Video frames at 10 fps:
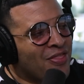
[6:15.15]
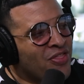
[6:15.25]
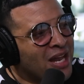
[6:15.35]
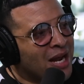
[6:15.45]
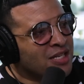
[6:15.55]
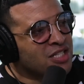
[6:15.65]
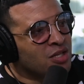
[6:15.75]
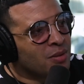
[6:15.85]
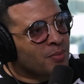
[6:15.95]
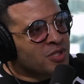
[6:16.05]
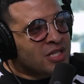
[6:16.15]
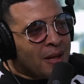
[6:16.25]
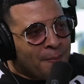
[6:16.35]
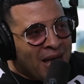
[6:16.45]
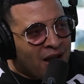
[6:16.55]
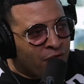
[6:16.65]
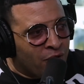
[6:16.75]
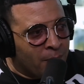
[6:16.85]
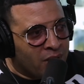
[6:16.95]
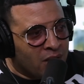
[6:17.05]
And mm-hmm. then I st- stepped back
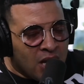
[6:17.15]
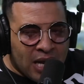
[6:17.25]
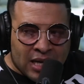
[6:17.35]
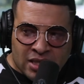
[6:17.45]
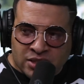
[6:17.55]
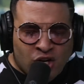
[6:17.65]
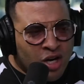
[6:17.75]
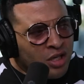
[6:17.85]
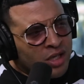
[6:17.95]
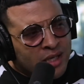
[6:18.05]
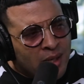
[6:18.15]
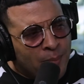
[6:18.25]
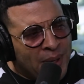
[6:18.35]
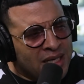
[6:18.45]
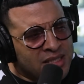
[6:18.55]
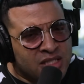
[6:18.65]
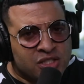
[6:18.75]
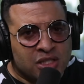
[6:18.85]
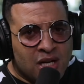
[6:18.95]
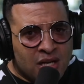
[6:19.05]
from it and I started looking and paying attention.